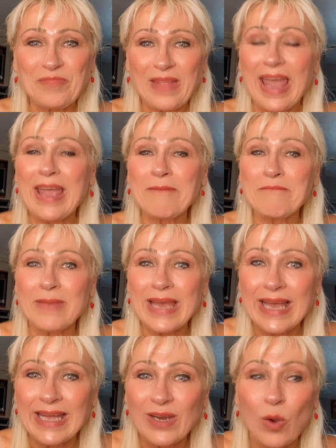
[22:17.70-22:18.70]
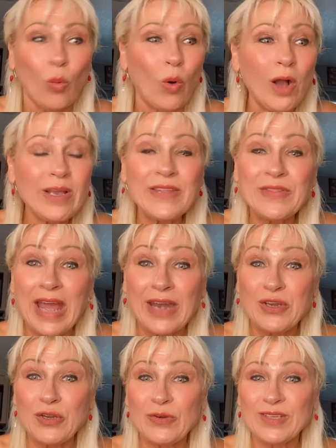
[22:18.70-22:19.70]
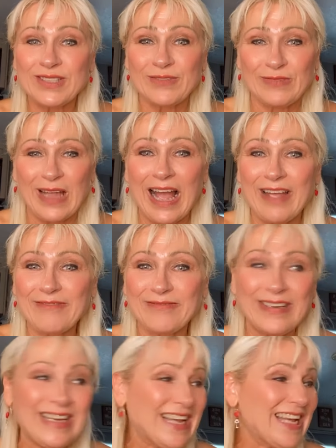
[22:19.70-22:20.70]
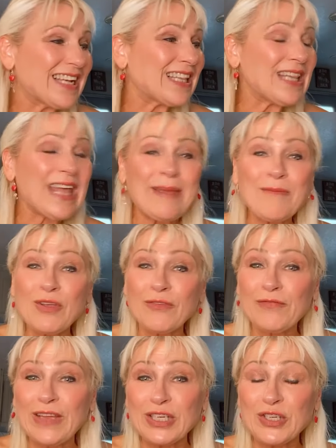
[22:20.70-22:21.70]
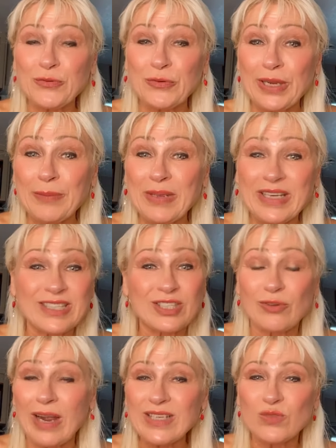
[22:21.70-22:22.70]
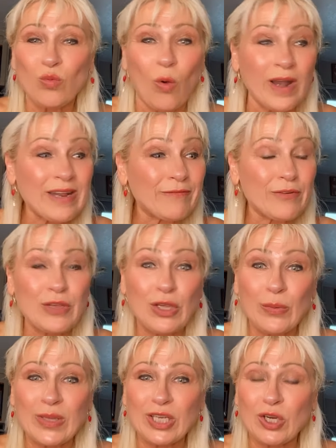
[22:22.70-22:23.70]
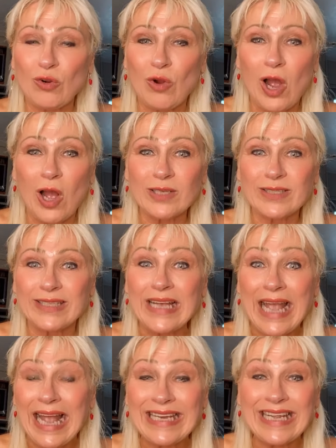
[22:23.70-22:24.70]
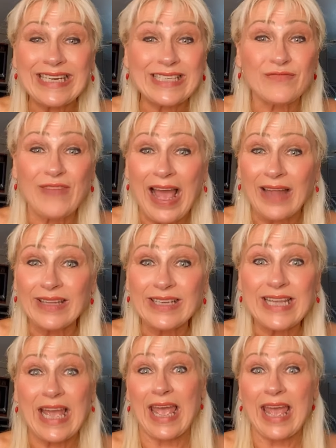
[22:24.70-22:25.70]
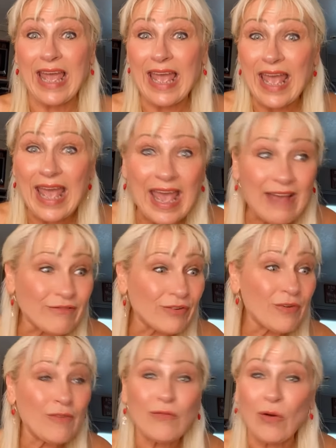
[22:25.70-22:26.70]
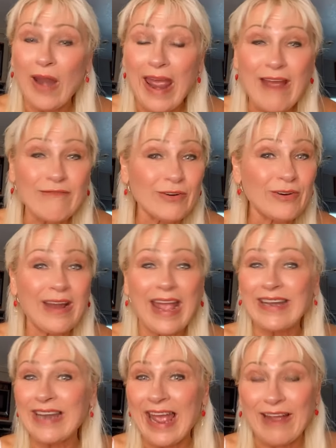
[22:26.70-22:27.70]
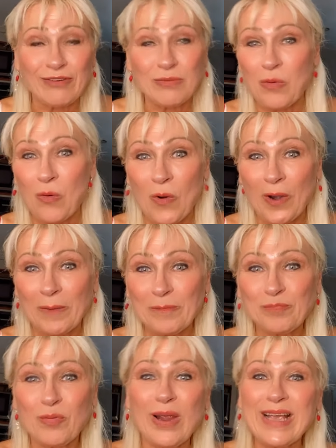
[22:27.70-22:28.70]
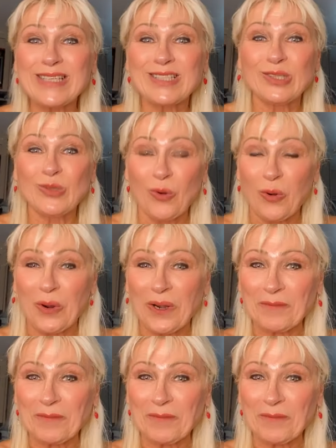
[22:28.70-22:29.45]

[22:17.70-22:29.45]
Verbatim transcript: Amen. Walk in that newness of life. Claim your victory because Christ won it for you at the cross and it is valid ever, forever, and evermore. Praise the Lord.